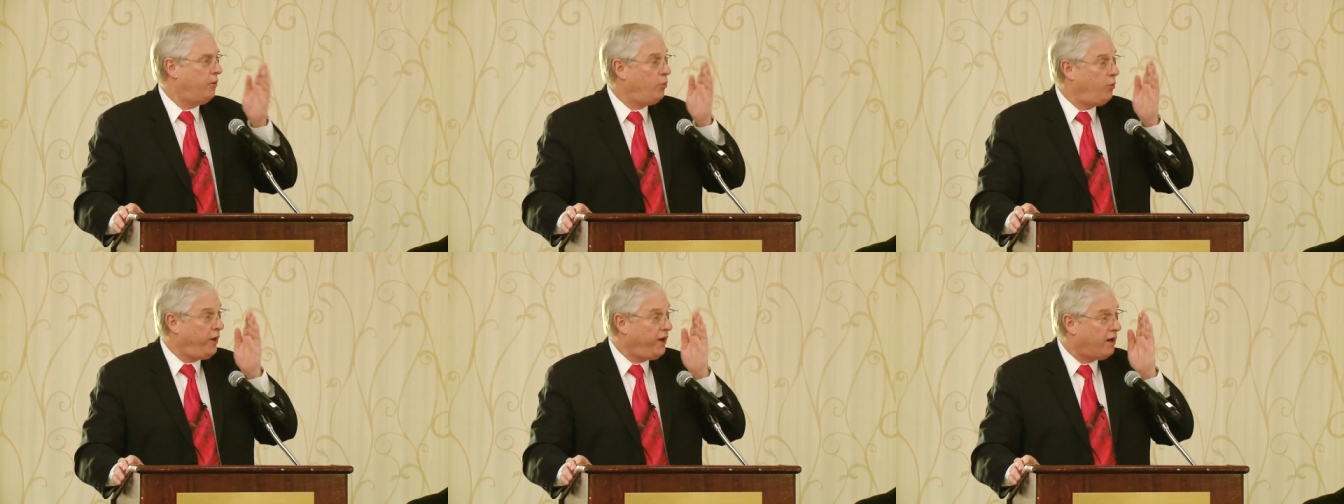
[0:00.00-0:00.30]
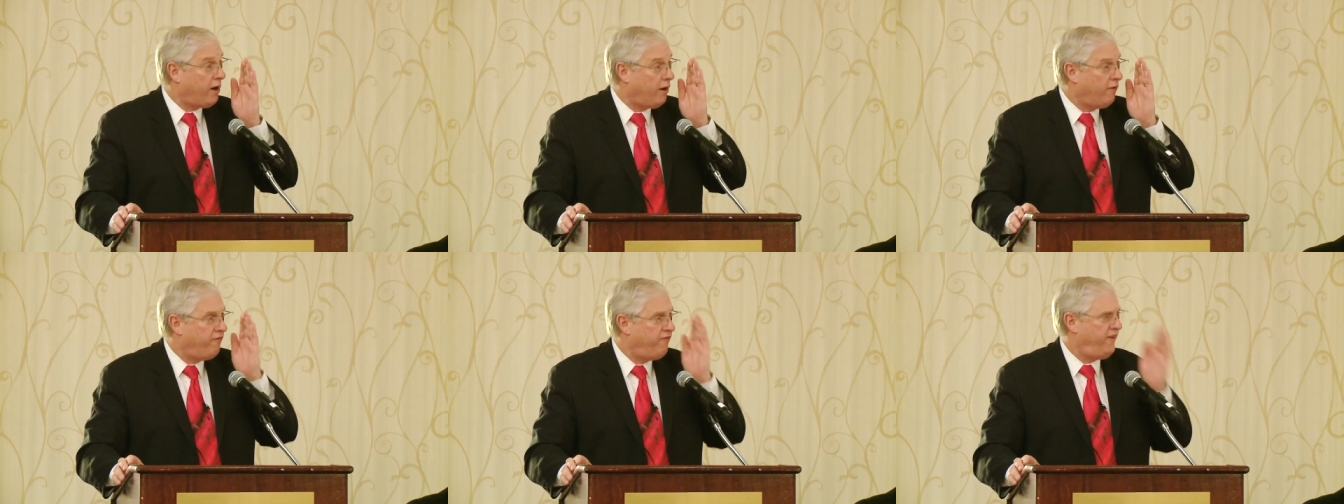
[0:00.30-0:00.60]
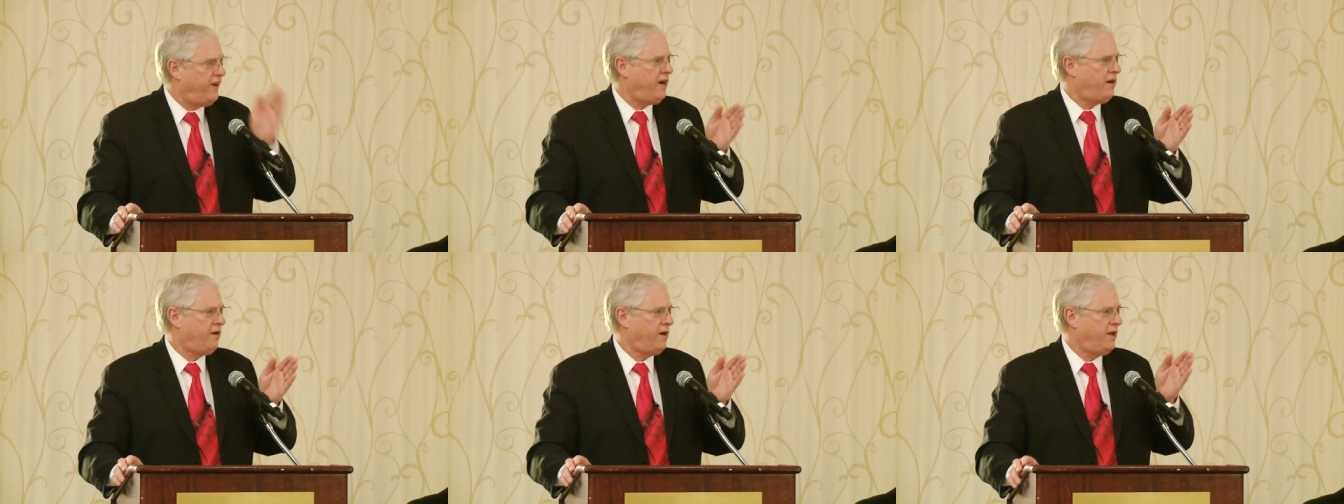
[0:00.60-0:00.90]
we are
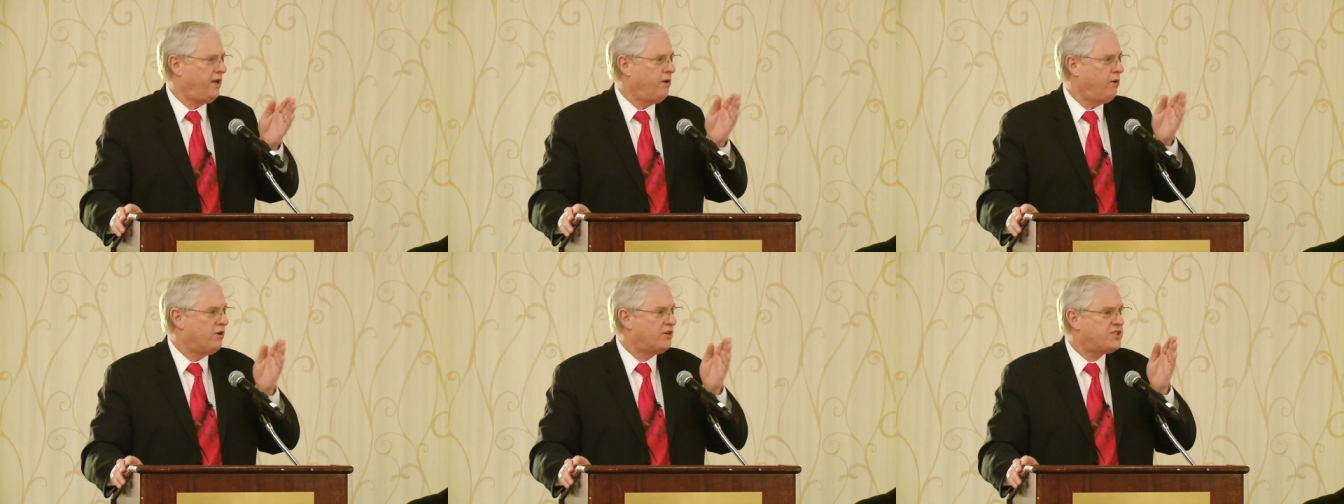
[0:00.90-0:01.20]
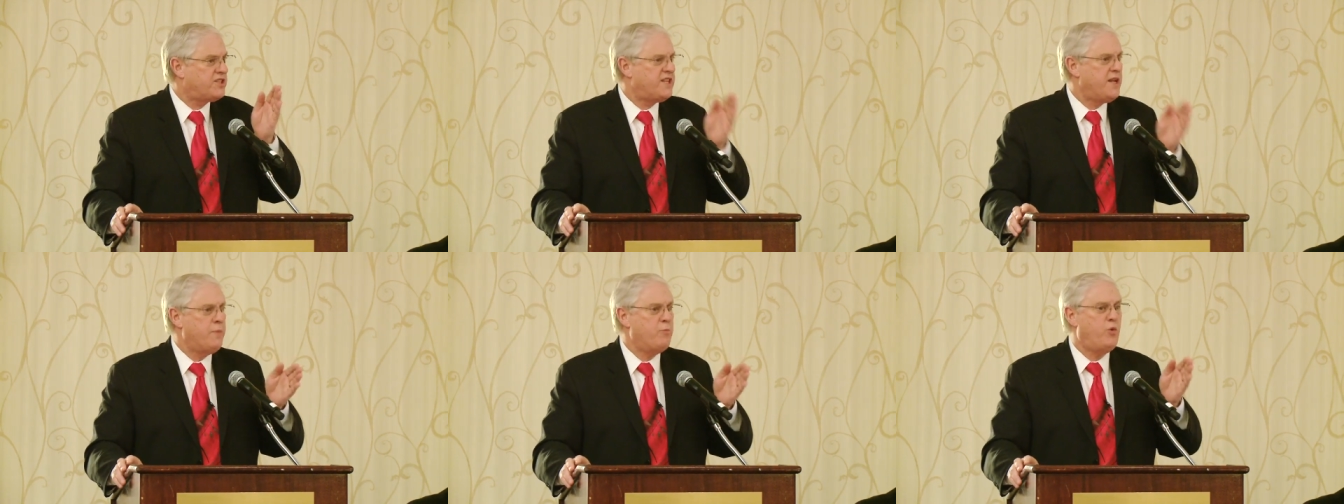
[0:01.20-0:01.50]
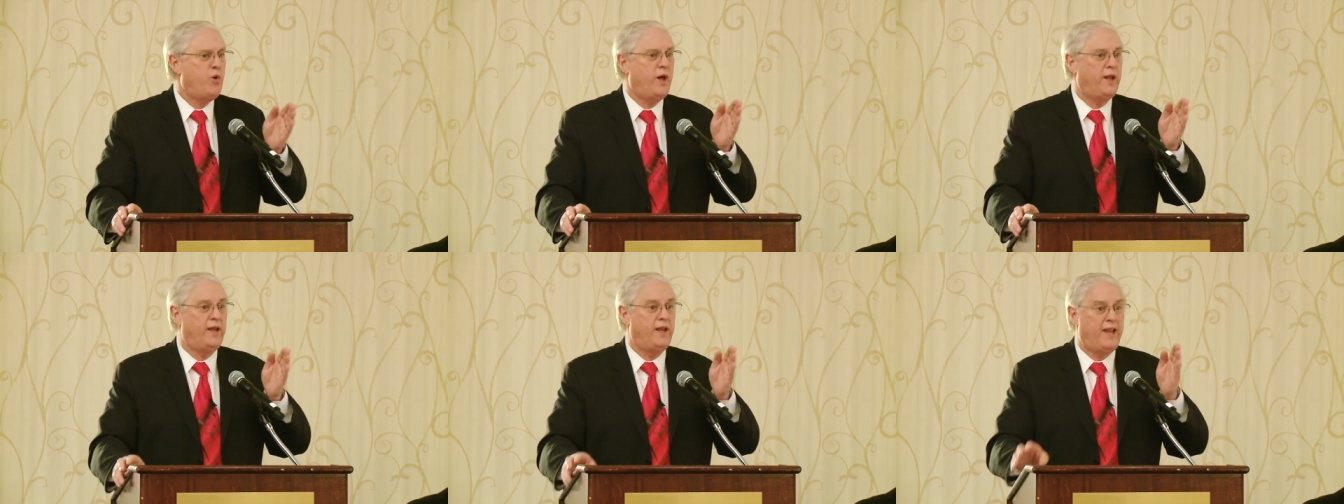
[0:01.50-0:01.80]
very or
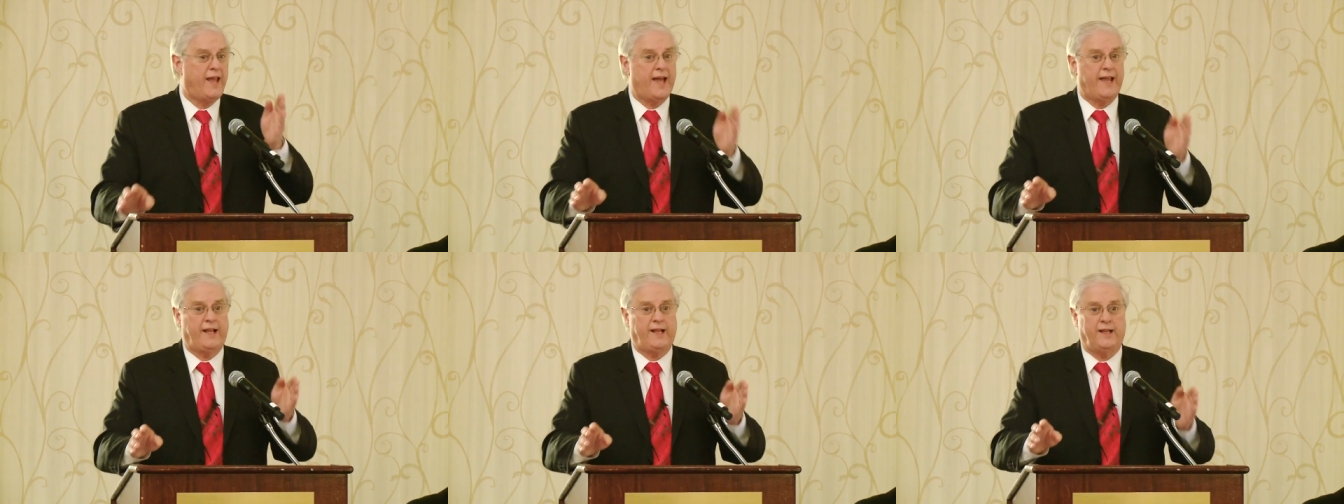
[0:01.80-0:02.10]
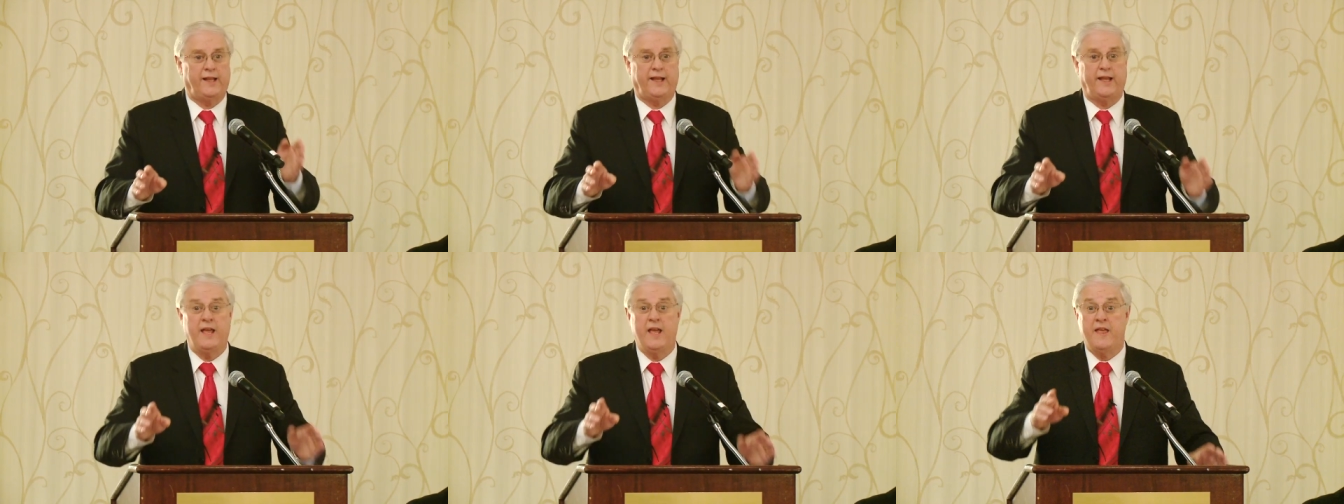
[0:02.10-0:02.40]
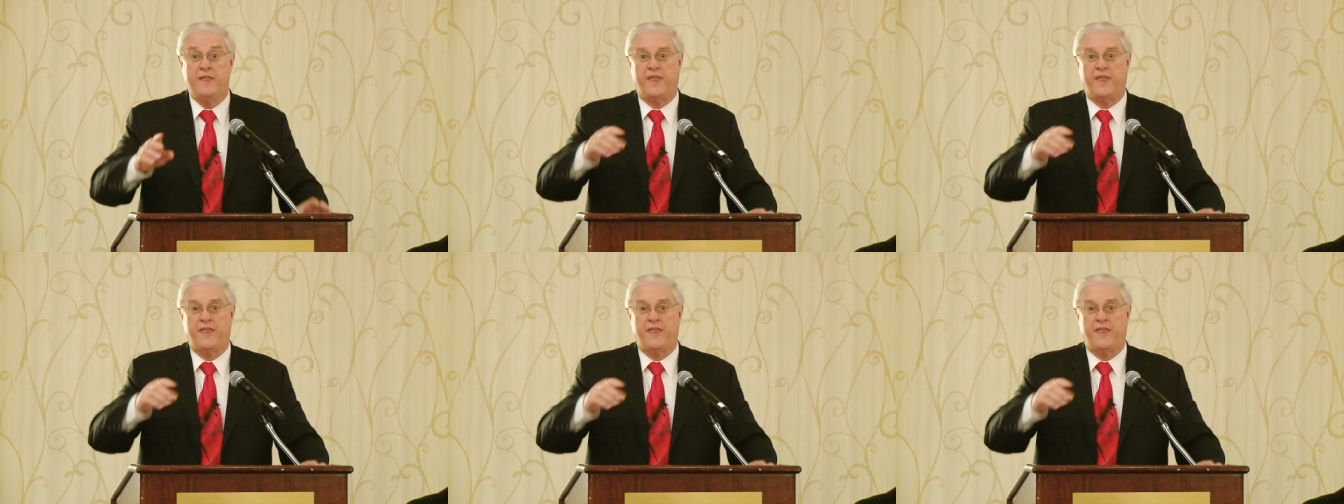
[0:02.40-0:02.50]
somewhat likely